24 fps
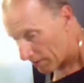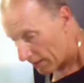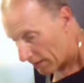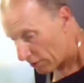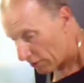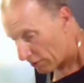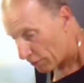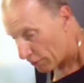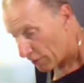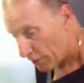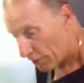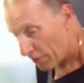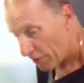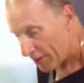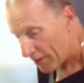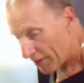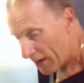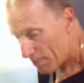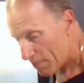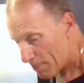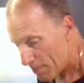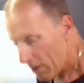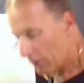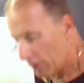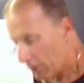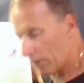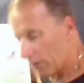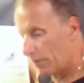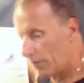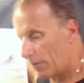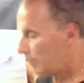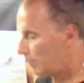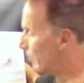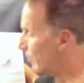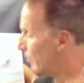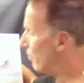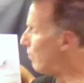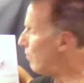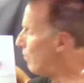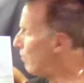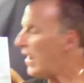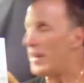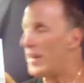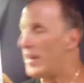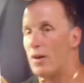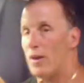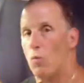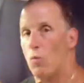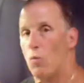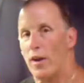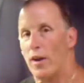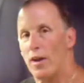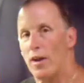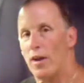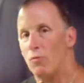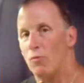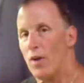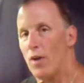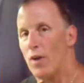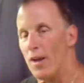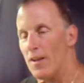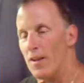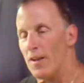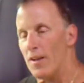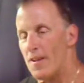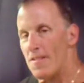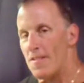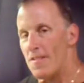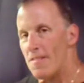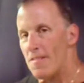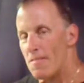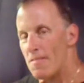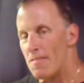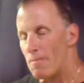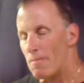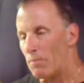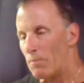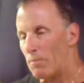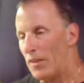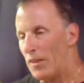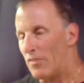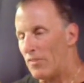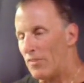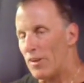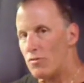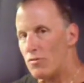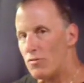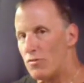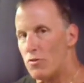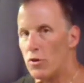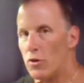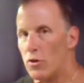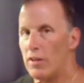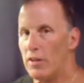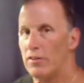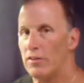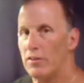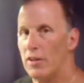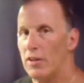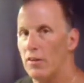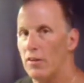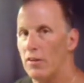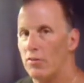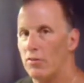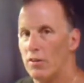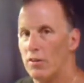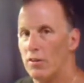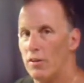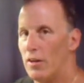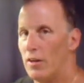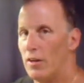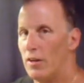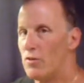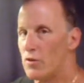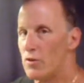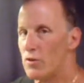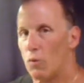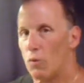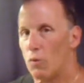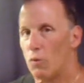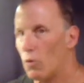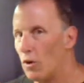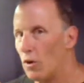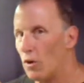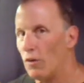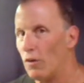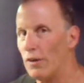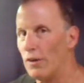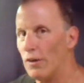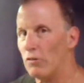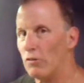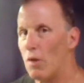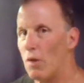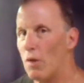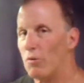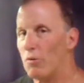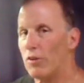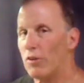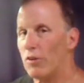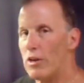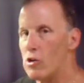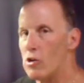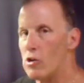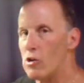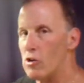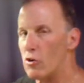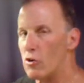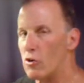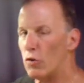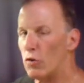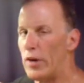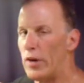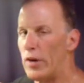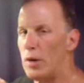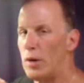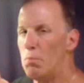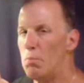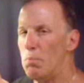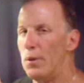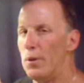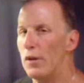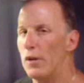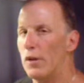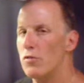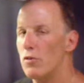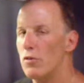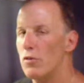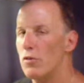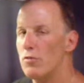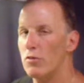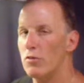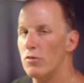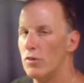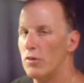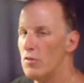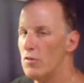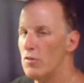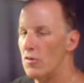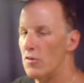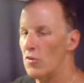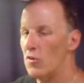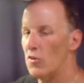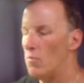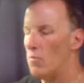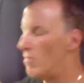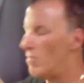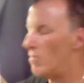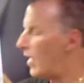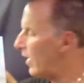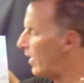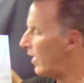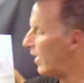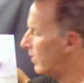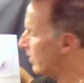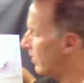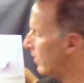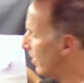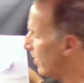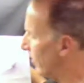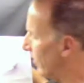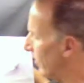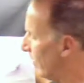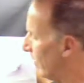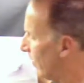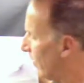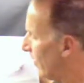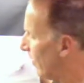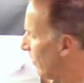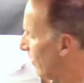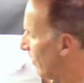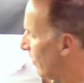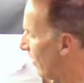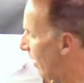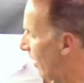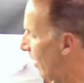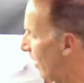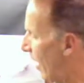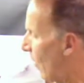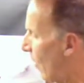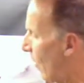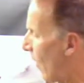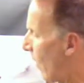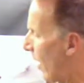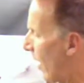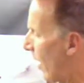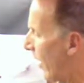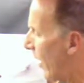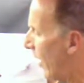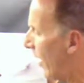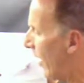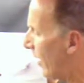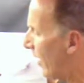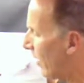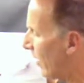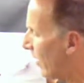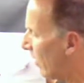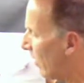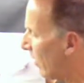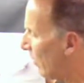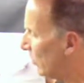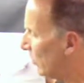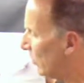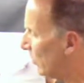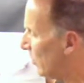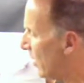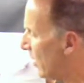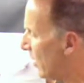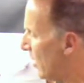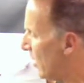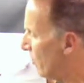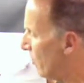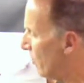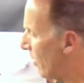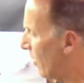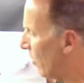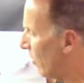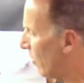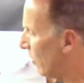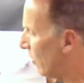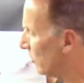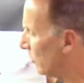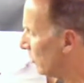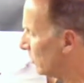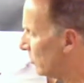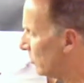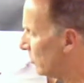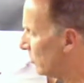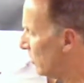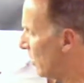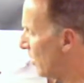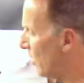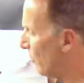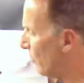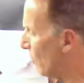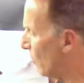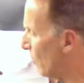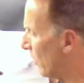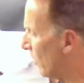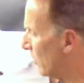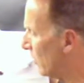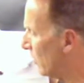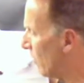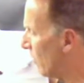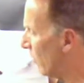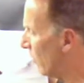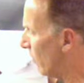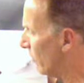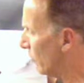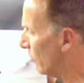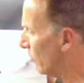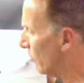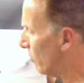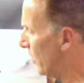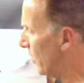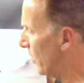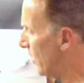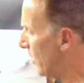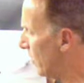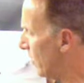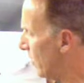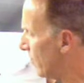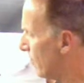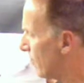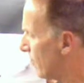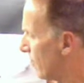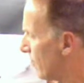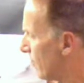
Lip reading: That's the fun thing about painting wet on wet, is as you're doing things, it's your world. It's almost like you can create a picture just in your own mind on how high, how deep, how steep you want the mountains to be.